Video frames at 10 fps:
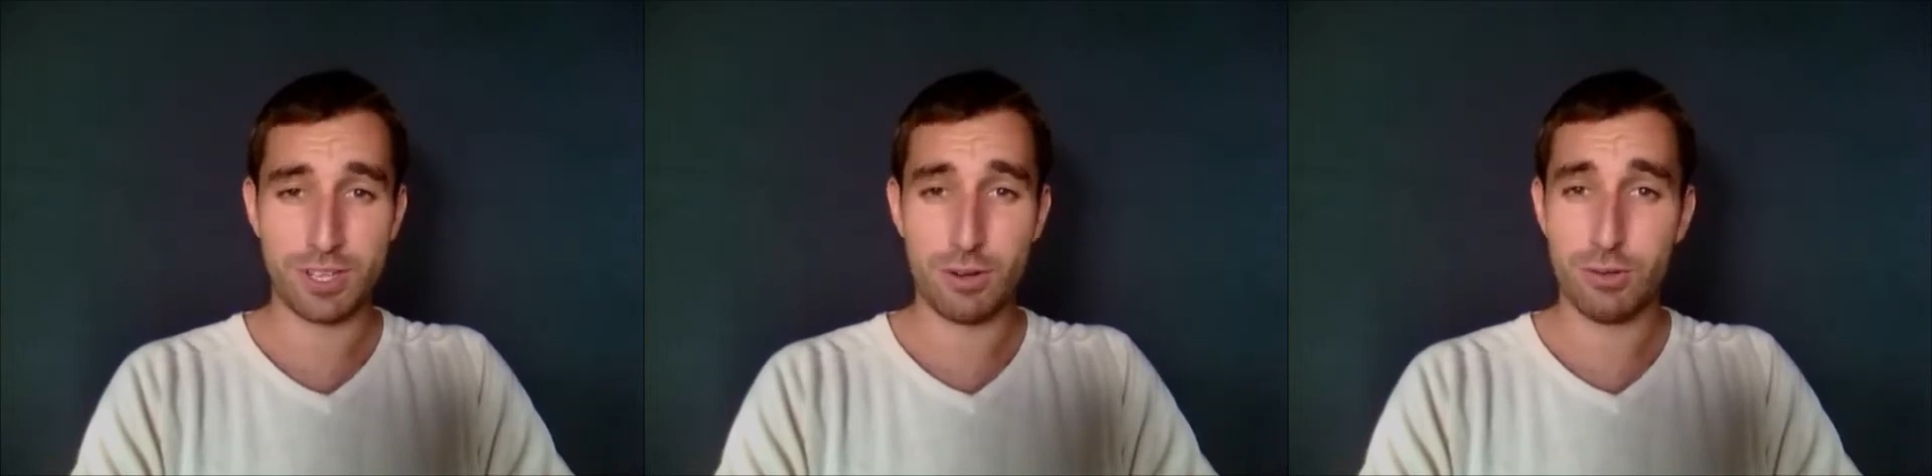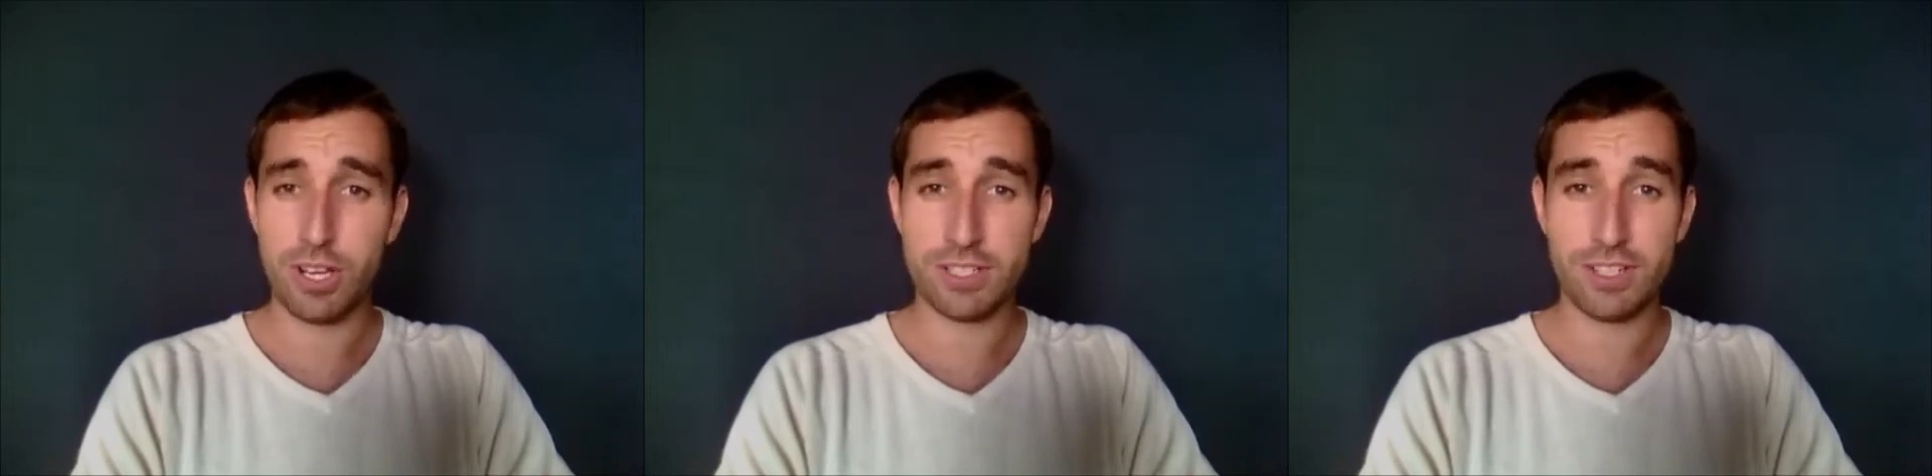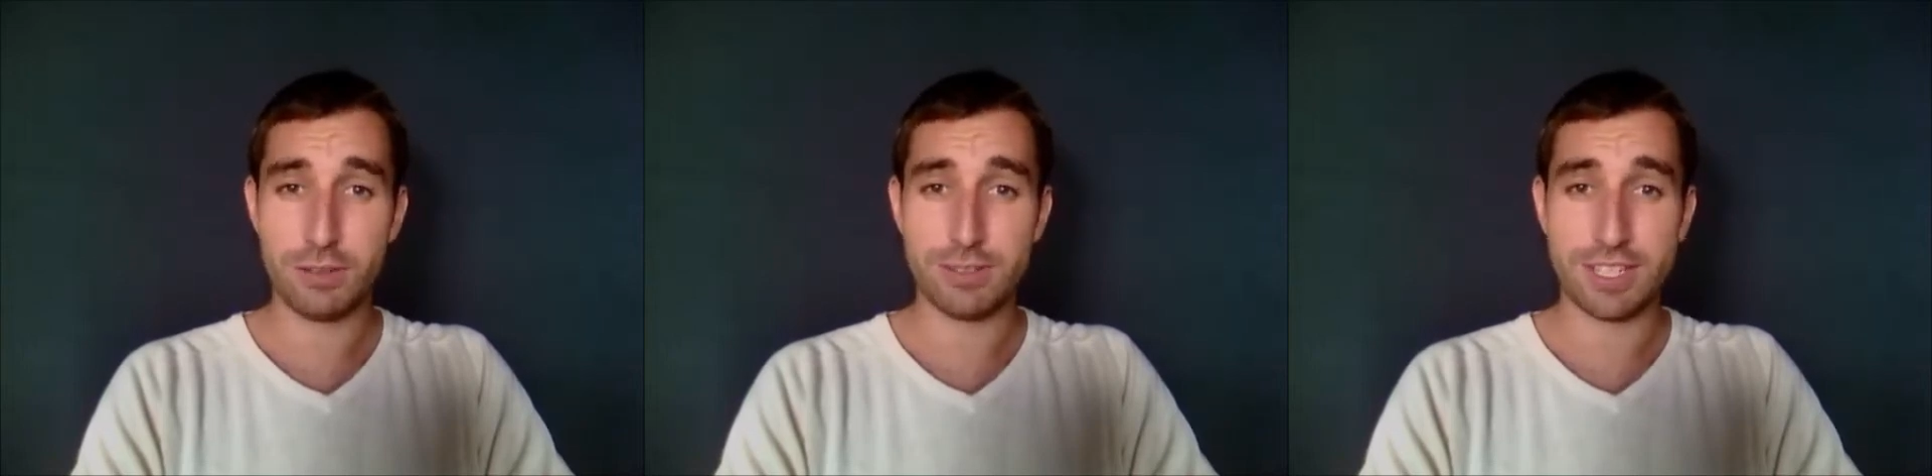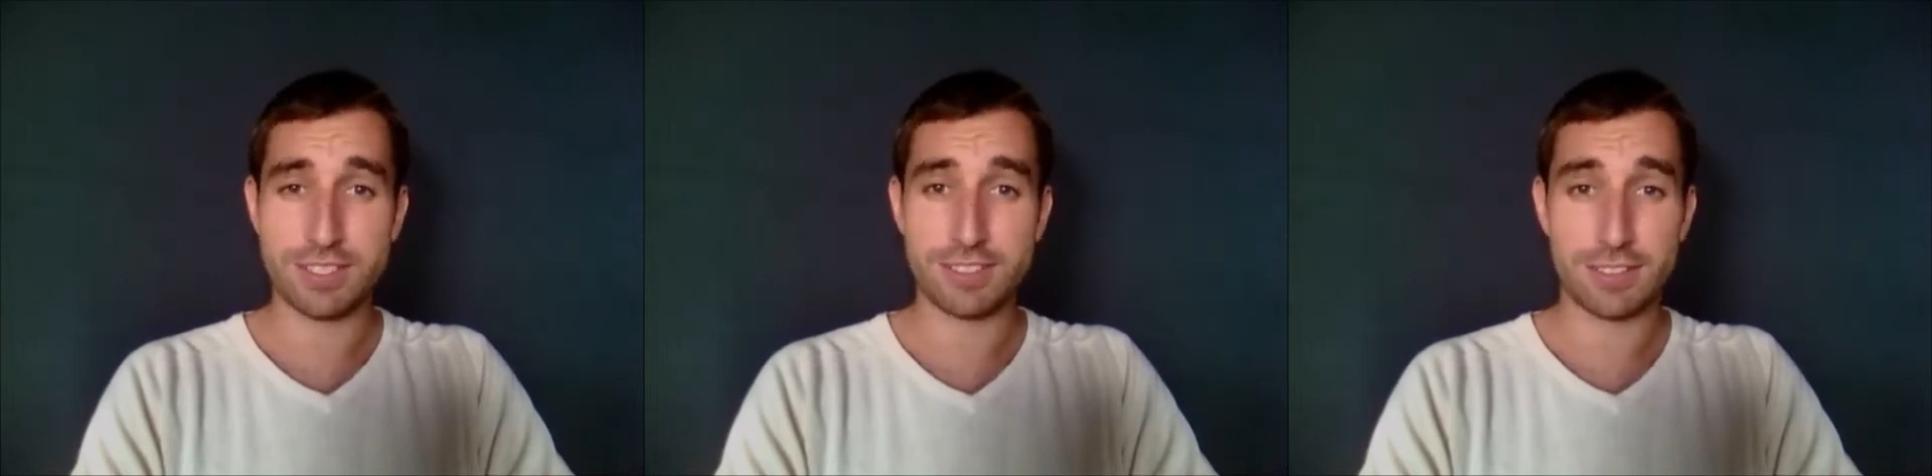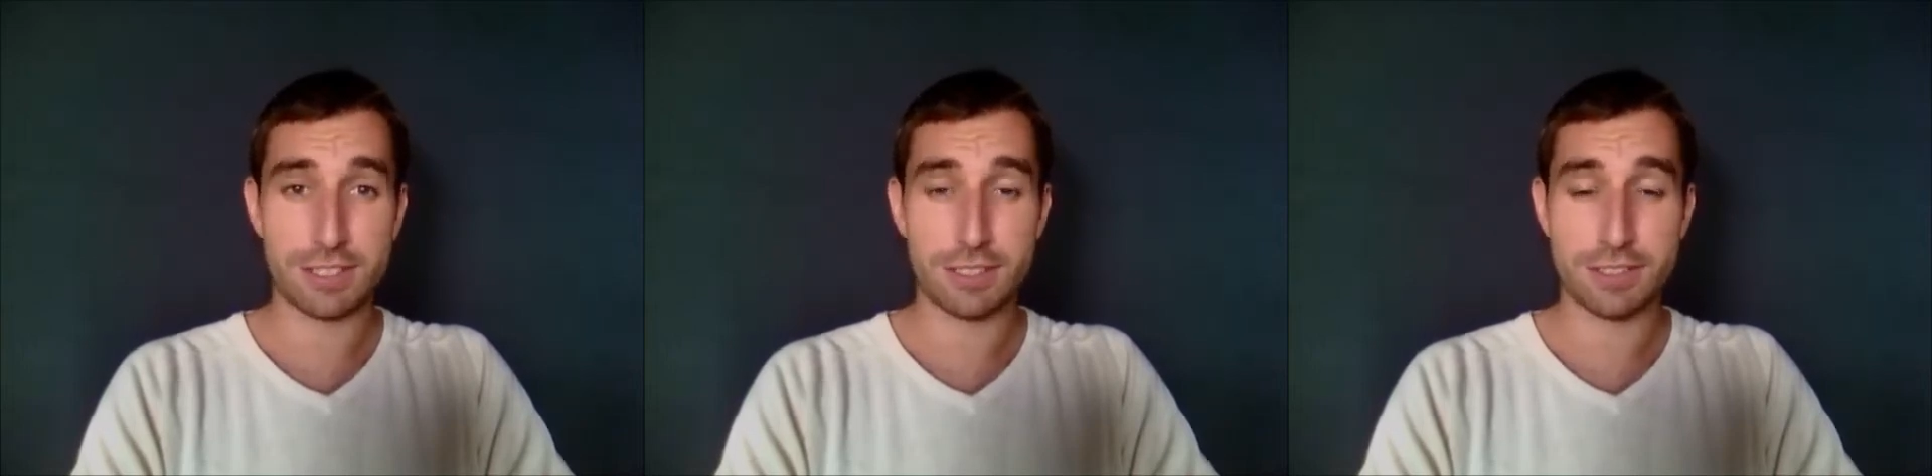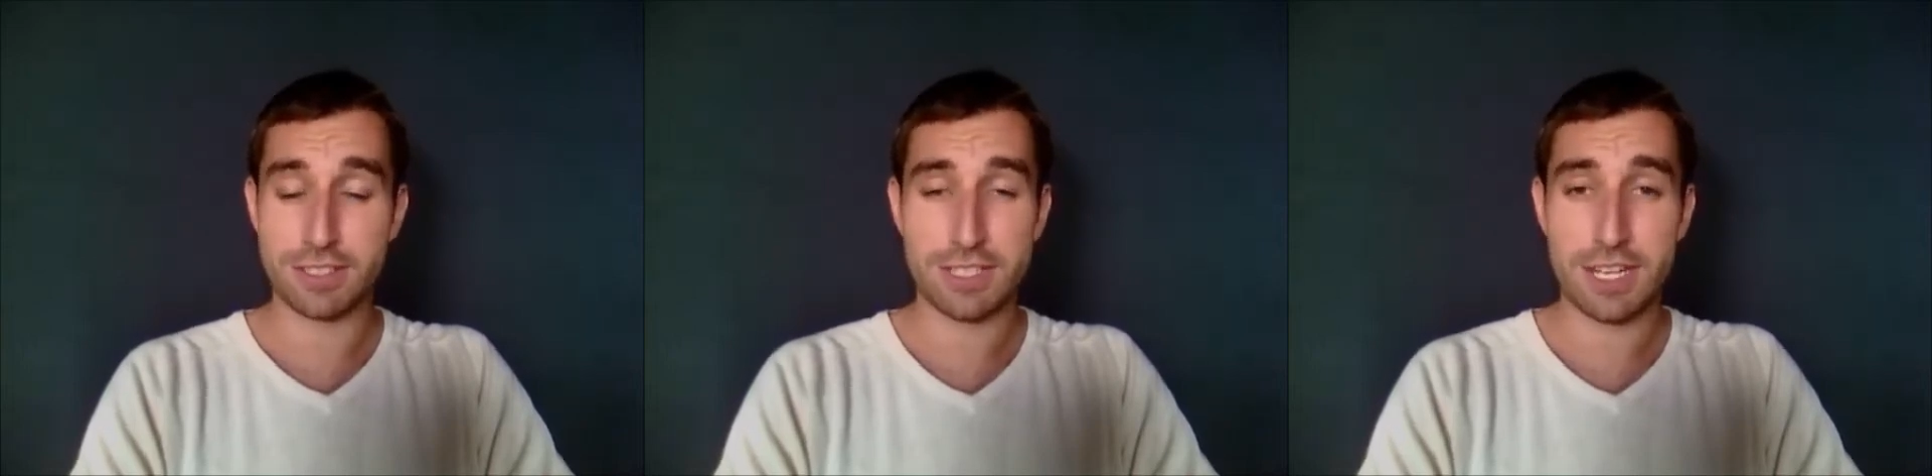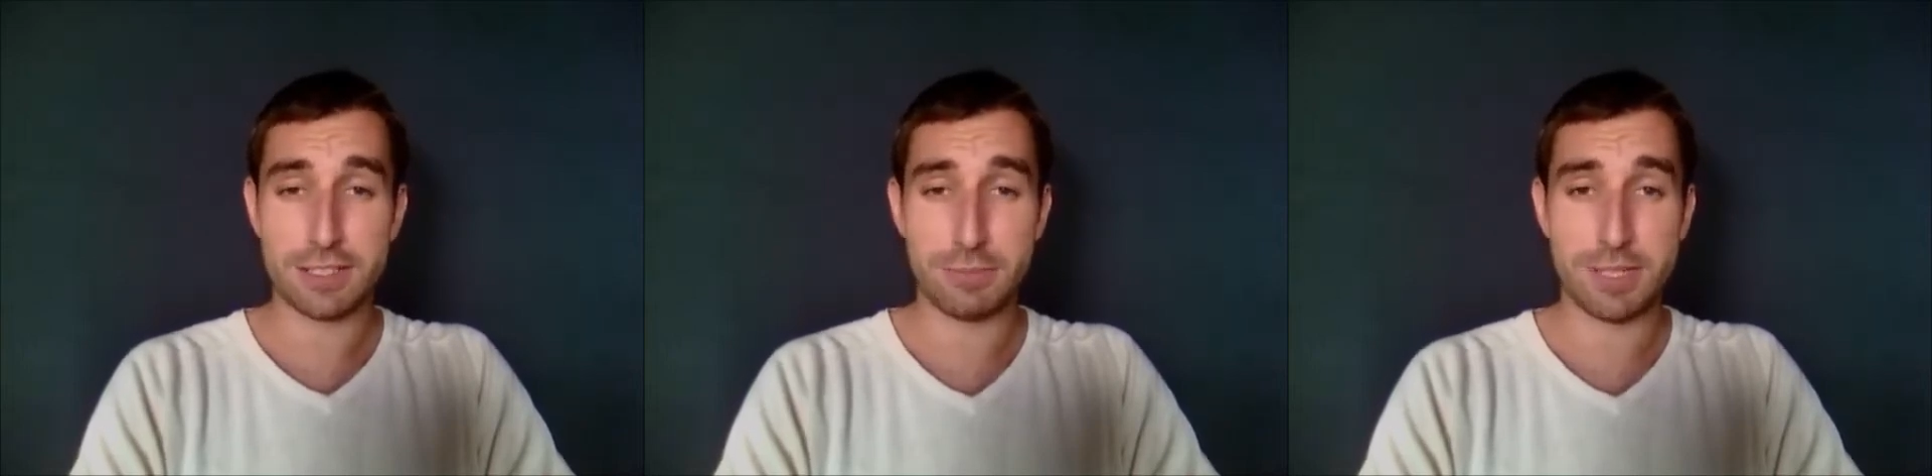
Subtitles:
All I noticed that the next